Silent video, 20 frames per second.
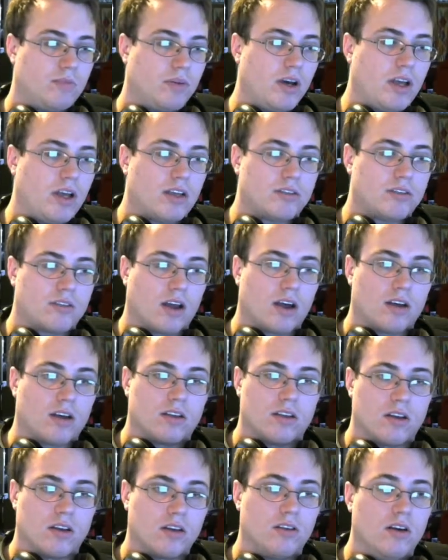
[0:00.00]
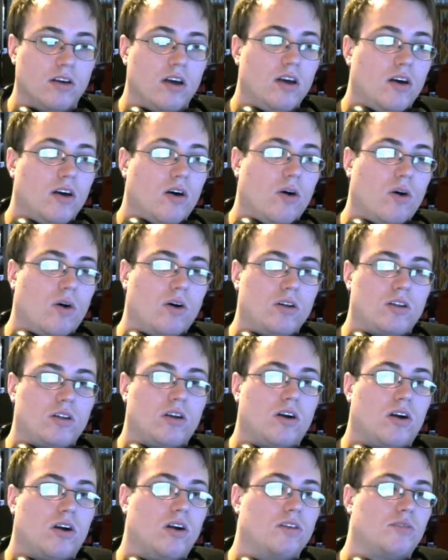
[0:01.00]
play style, Old
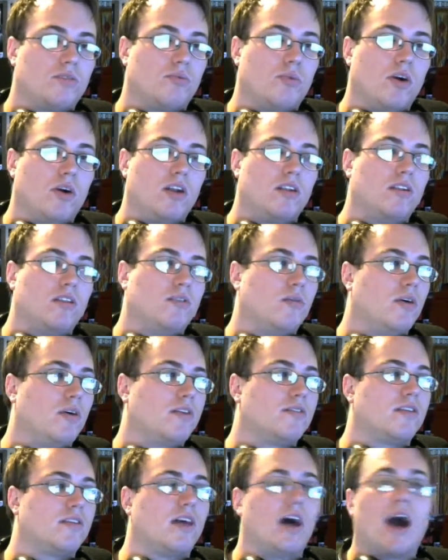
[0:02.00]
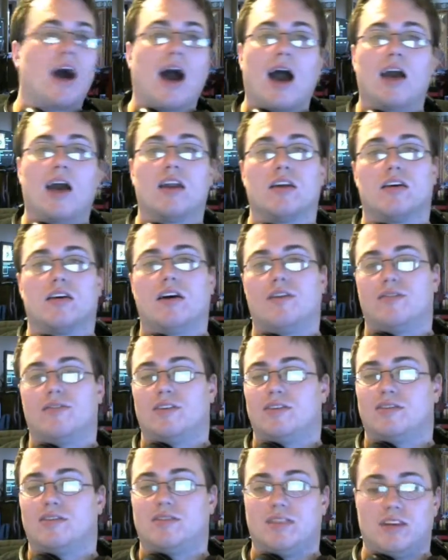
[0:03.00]
cards, one of the ones that I'd love
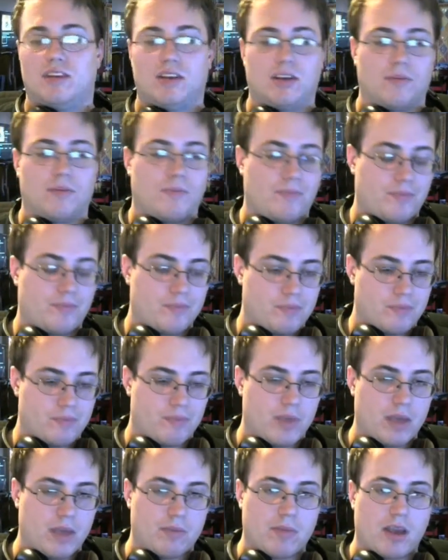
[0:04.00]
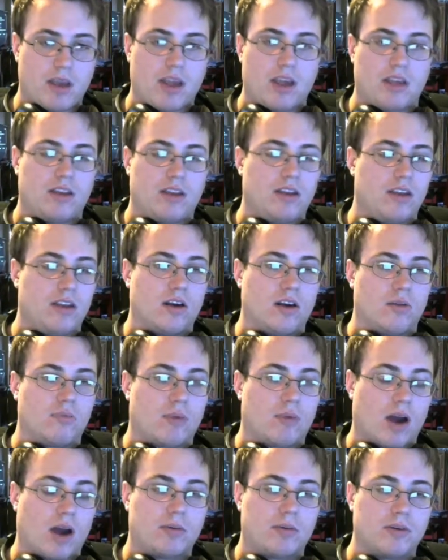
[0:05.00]
to see be made,
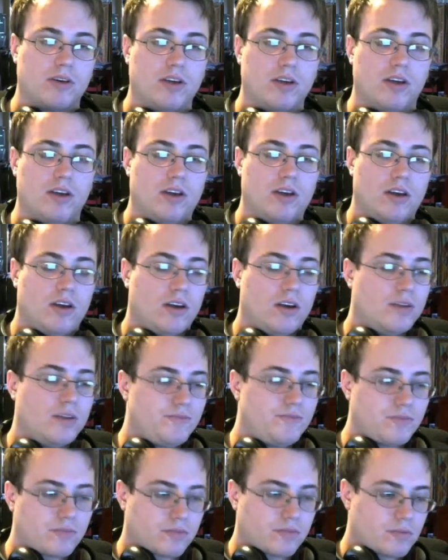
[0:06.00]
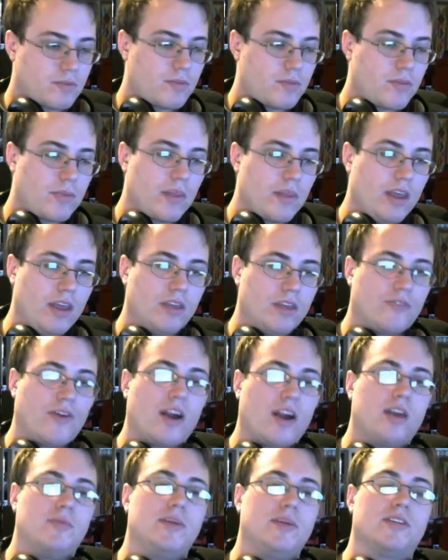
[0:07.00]
properly, is
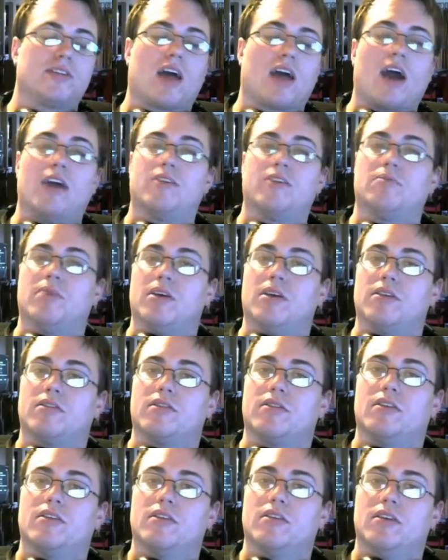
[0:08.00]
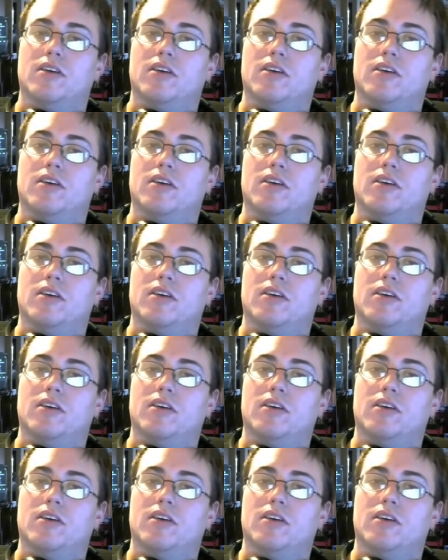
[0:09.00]
Fire Beast, Ice Beast.